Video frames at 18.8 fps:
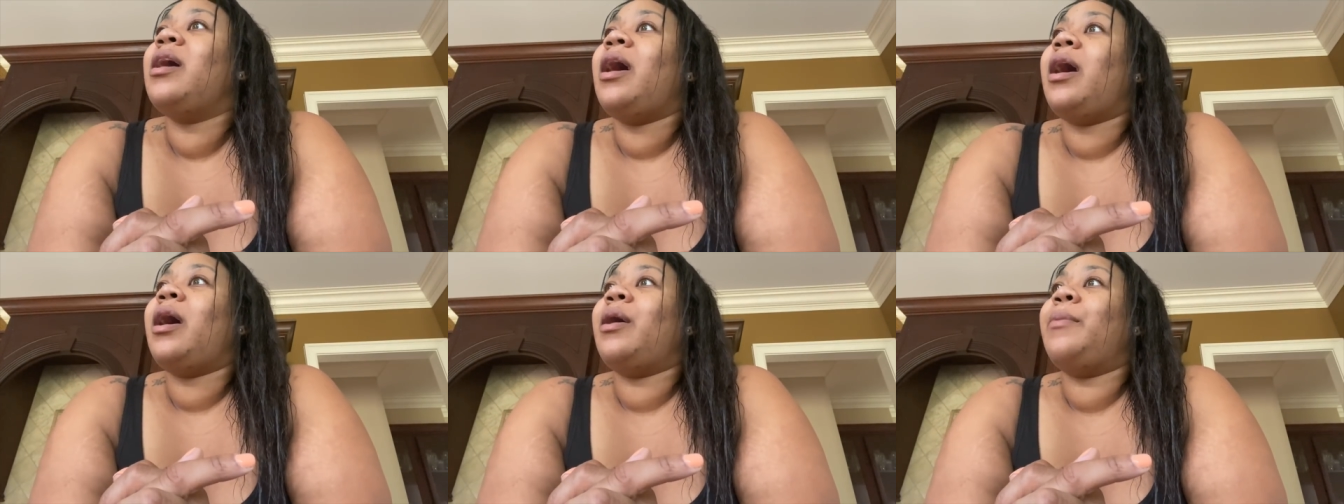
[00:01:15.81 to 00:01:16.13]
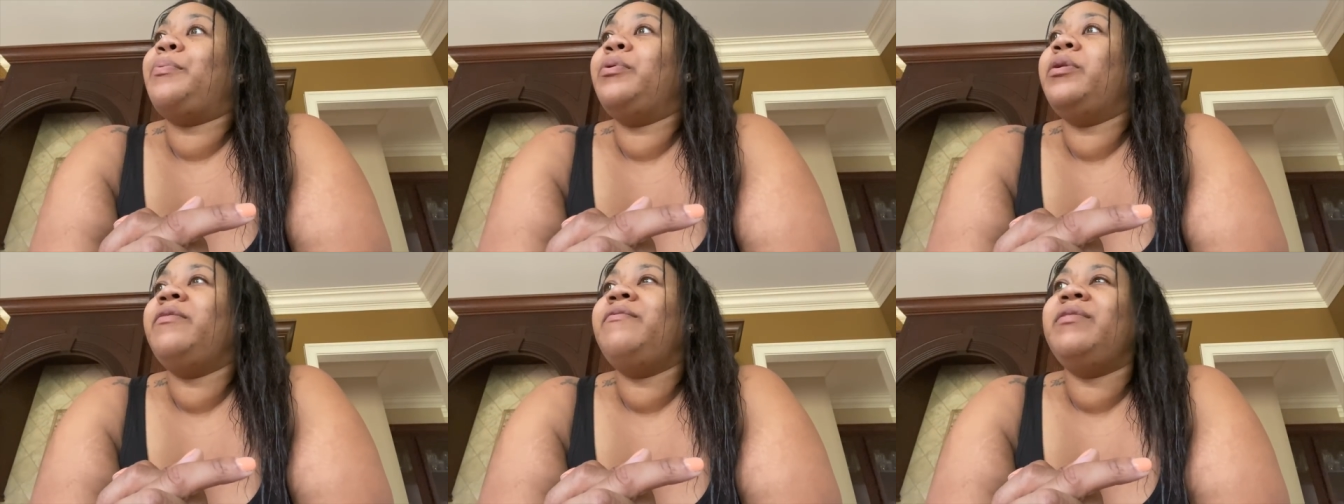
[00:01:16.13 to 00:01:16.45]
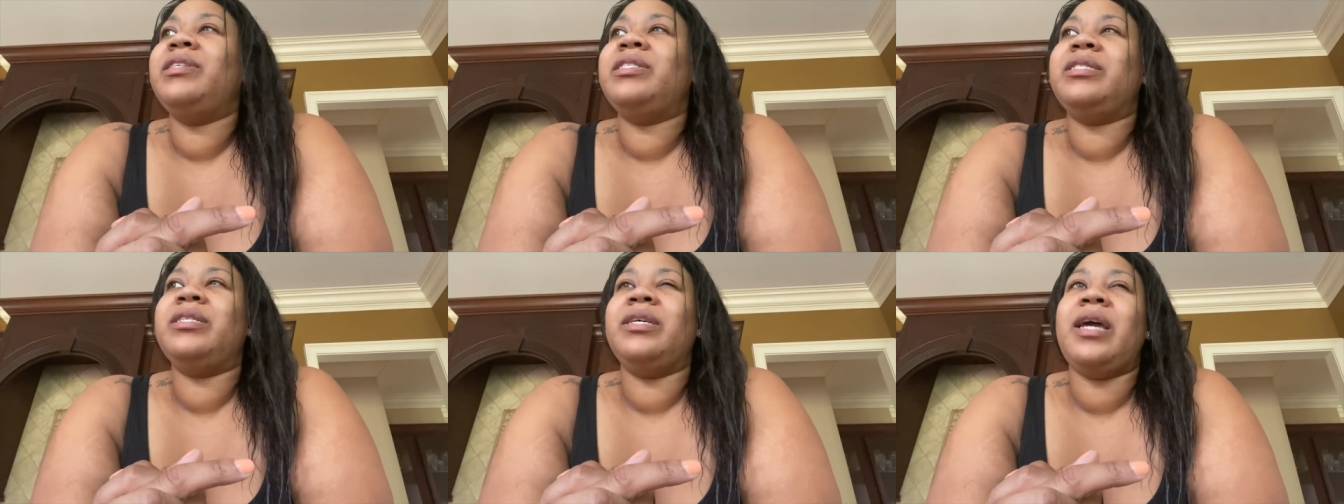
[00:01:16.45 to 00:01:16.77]
Uh,
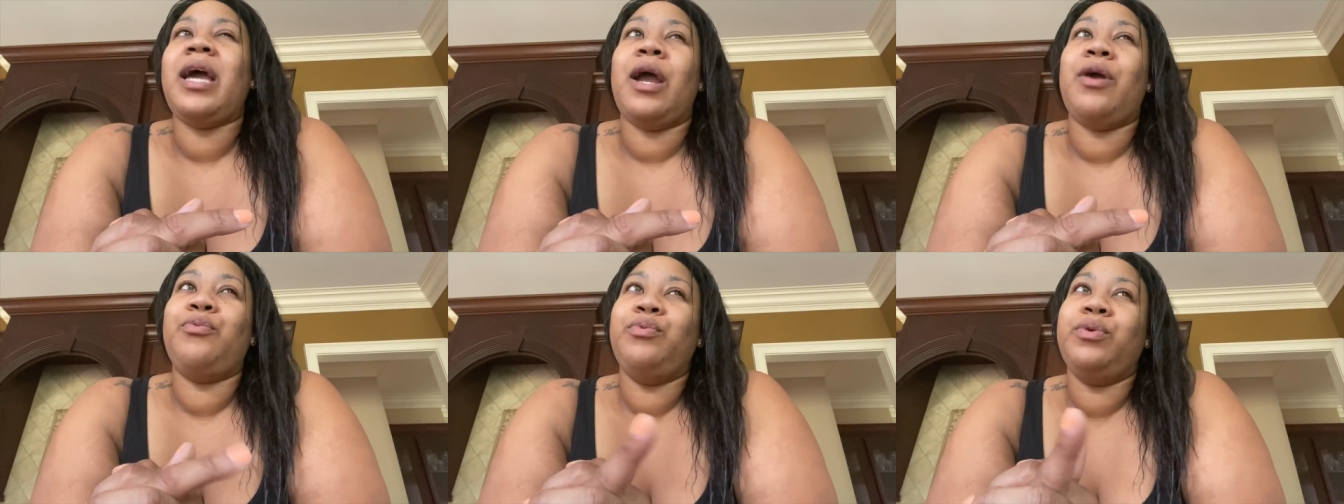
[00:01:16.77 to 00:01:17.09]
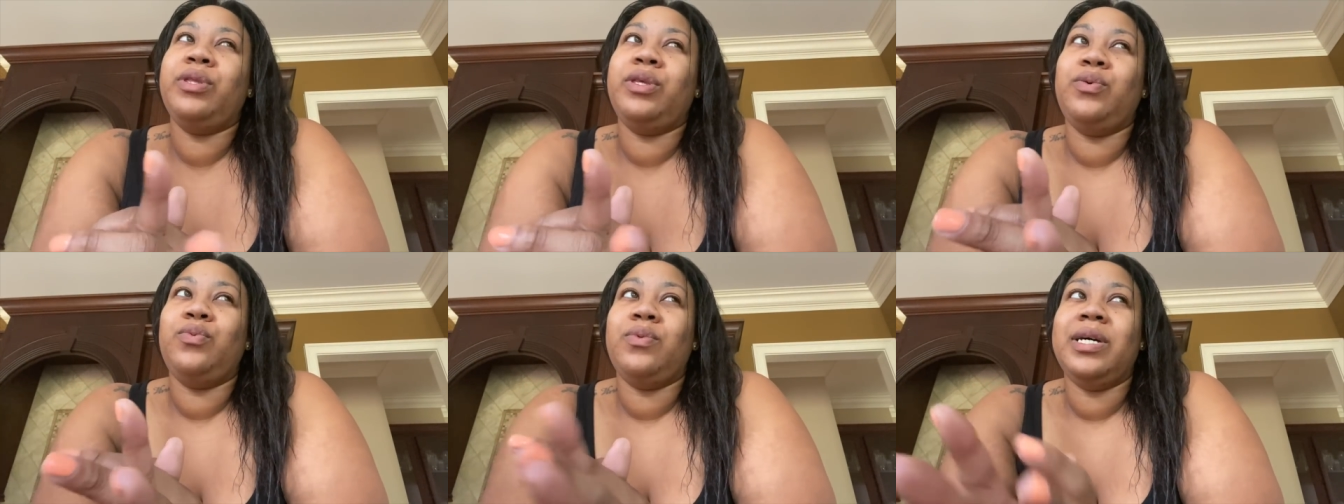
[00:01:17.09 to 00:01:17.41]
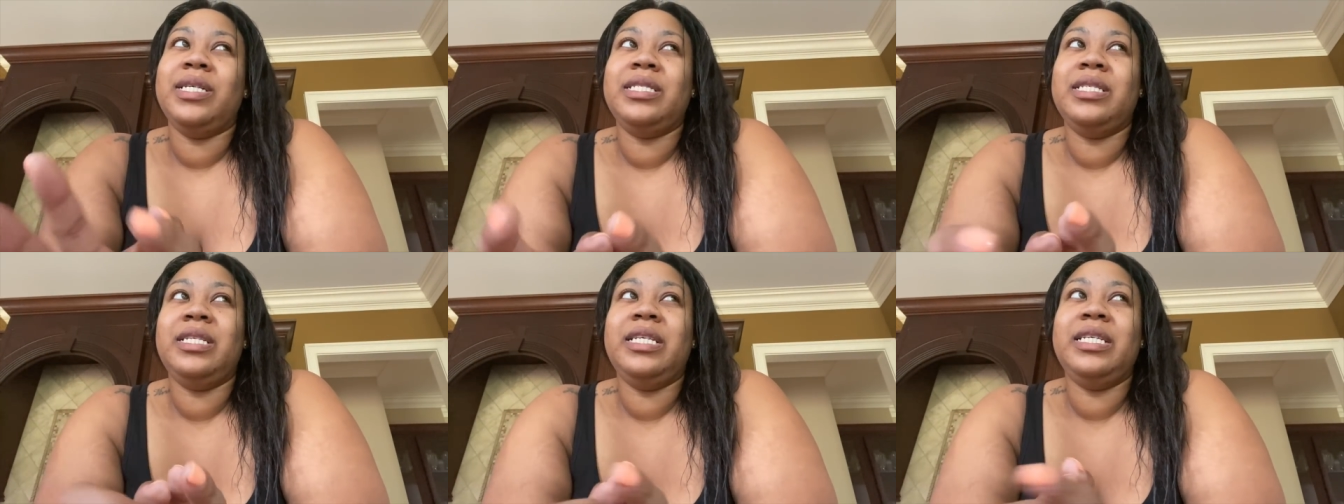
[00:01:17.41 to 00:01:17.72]
previously, I really
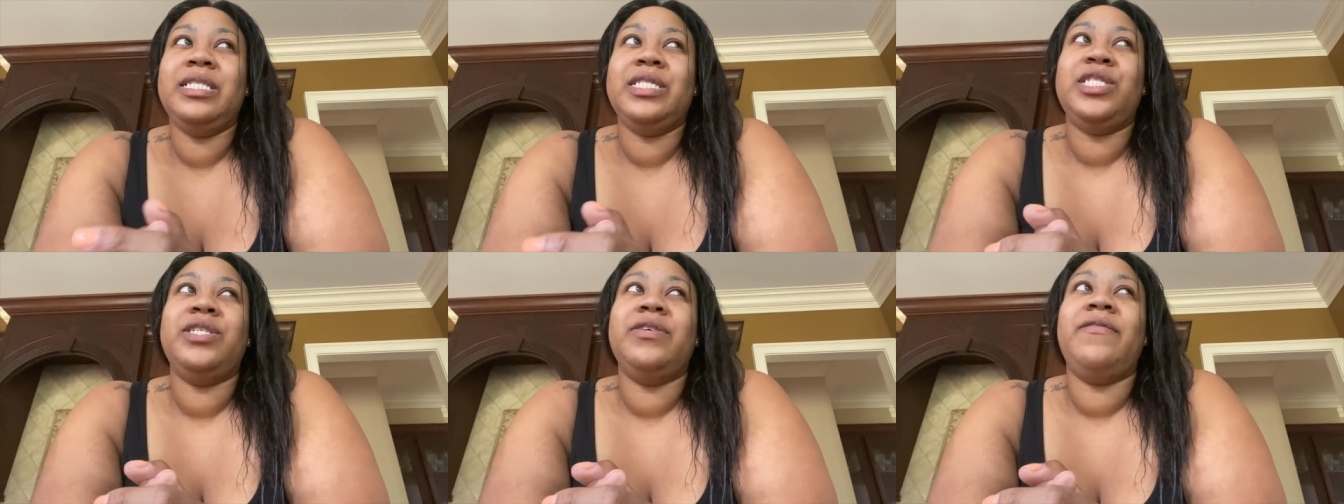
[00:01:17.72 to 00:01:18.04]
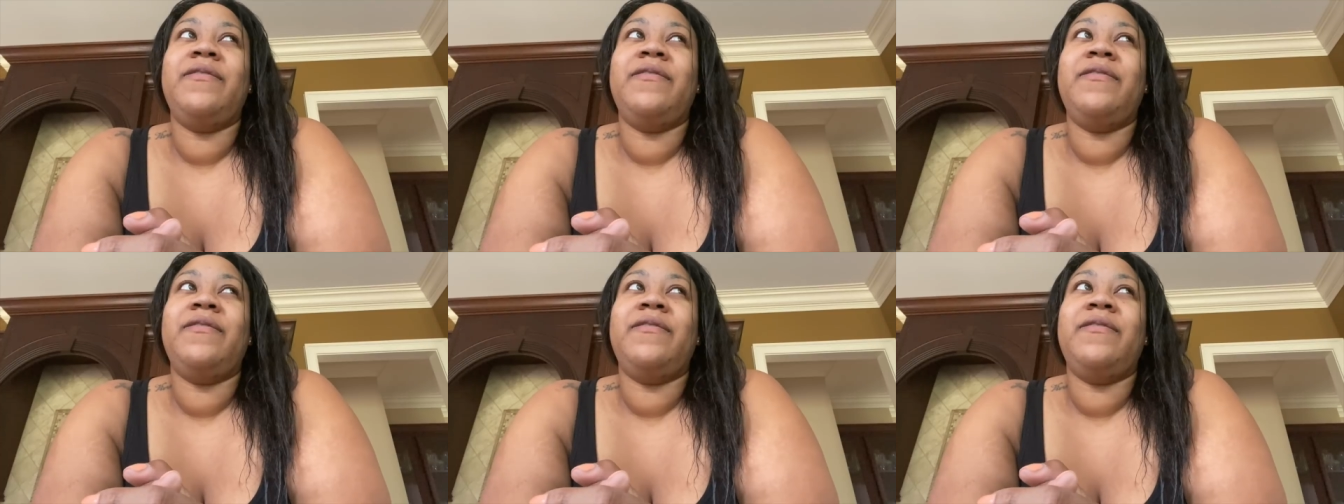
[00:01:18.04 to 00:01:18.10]
wasn't into